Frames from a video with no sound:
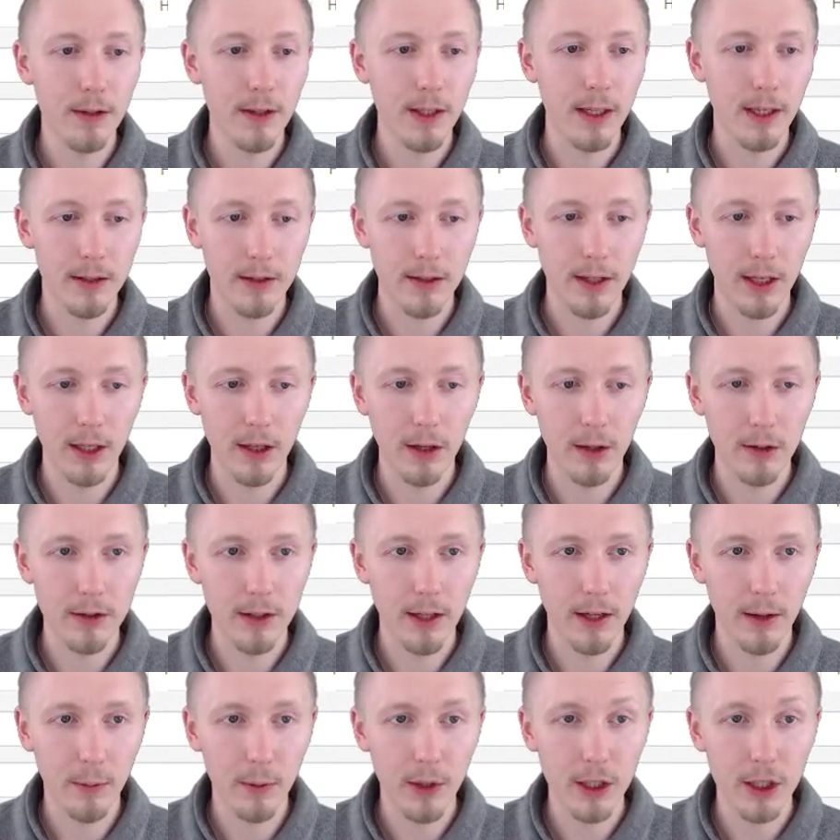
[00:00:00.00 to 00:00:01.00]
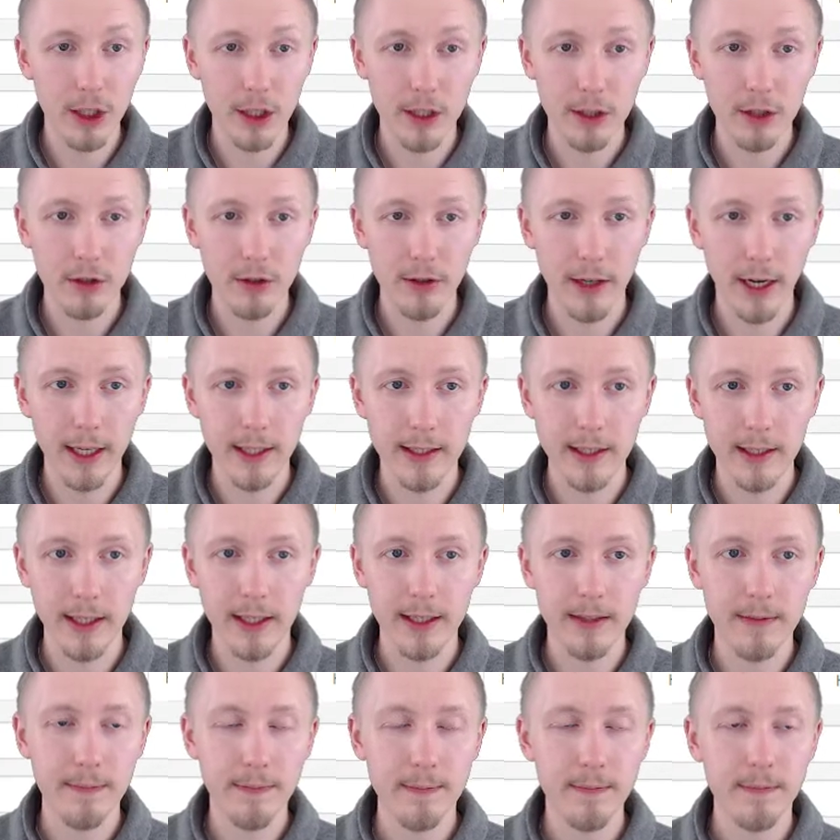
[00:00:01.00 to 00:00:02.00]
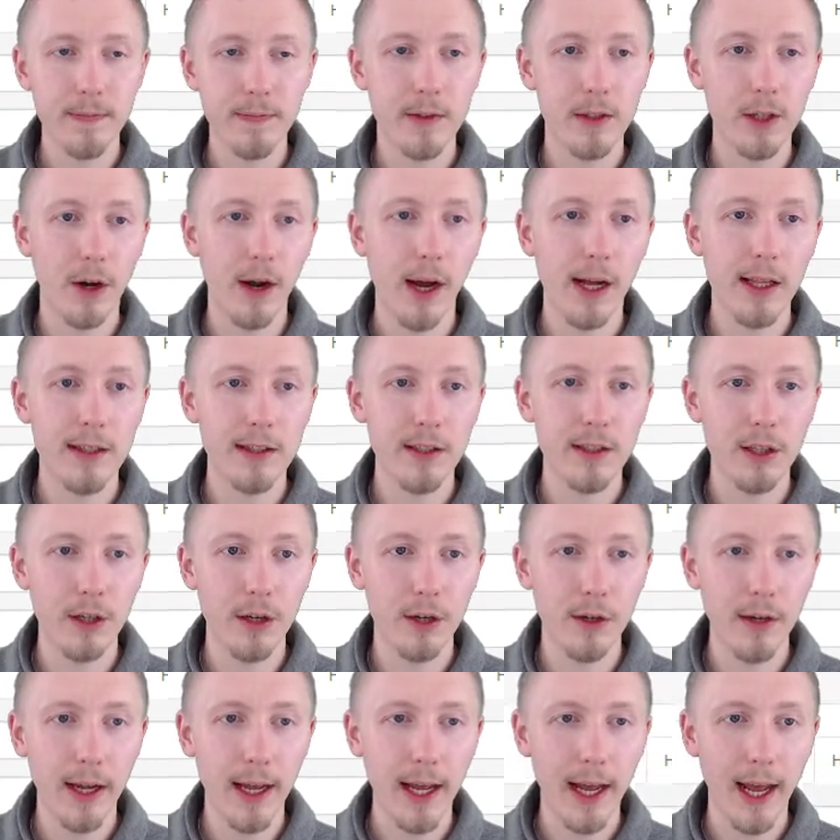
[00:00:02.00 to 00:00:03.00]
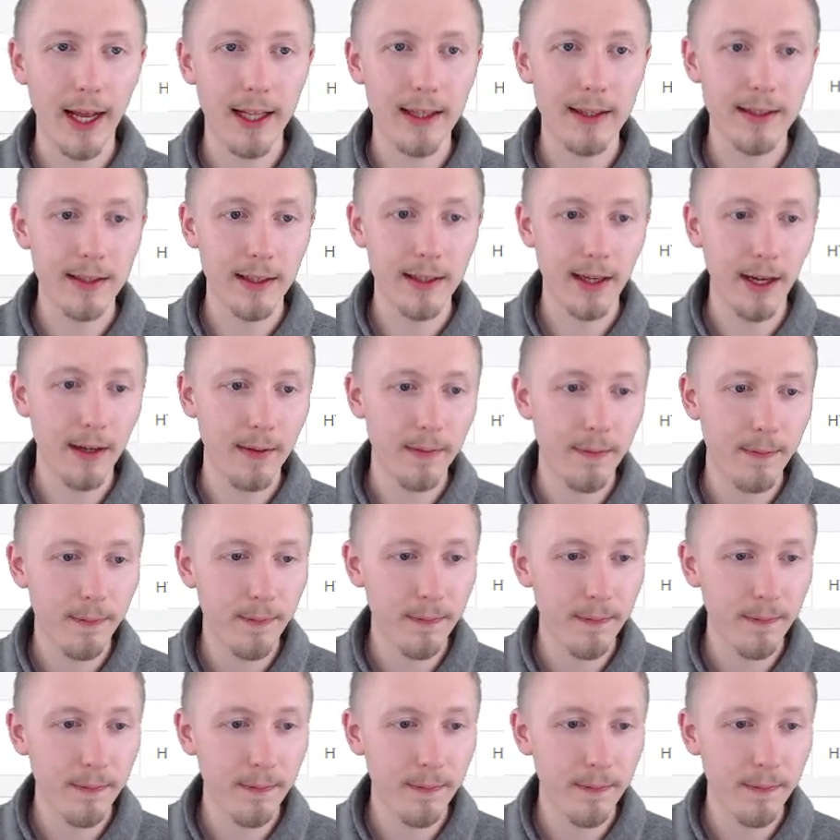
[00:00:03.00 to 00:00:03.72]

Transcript: That's the user that we just created. So add 2, hit enter.